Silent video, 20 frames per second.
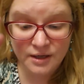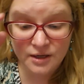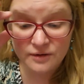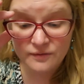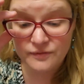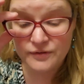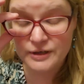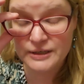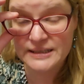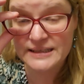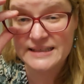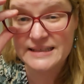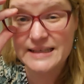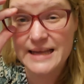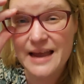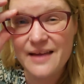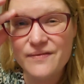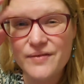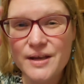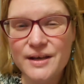For
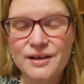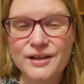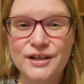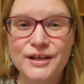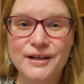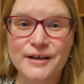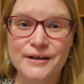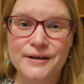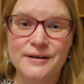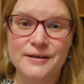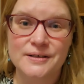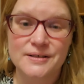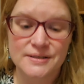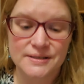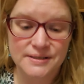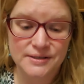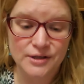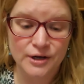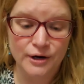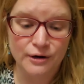7 years,
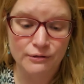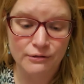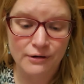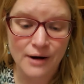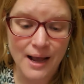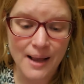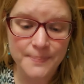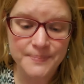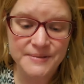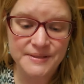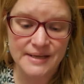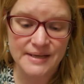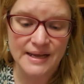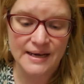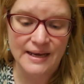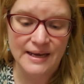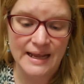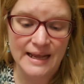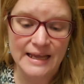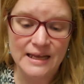the crops
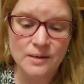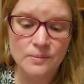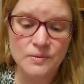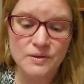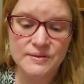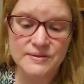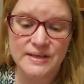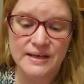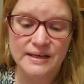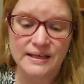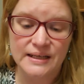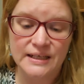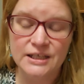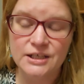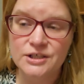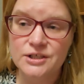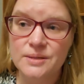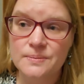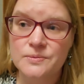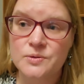and animals in
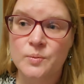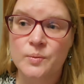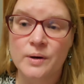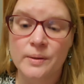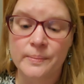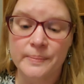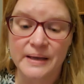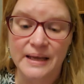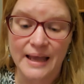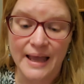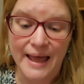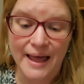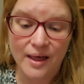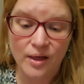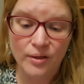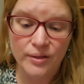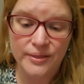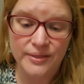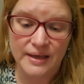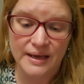Egypt will be
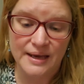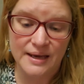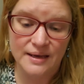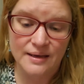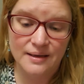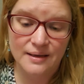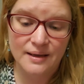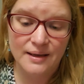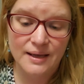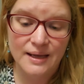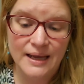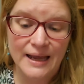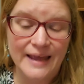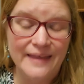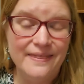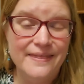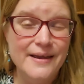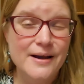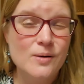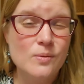healthy,
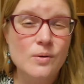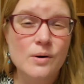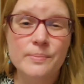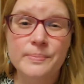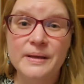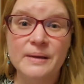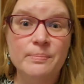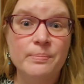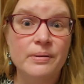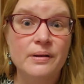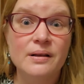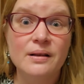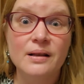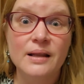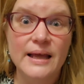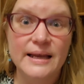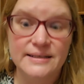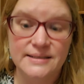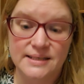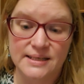and there will be
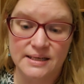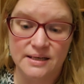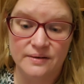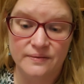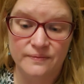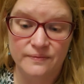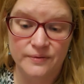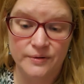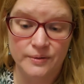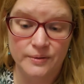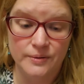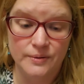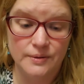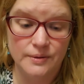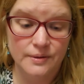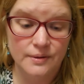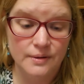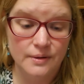plenty of food.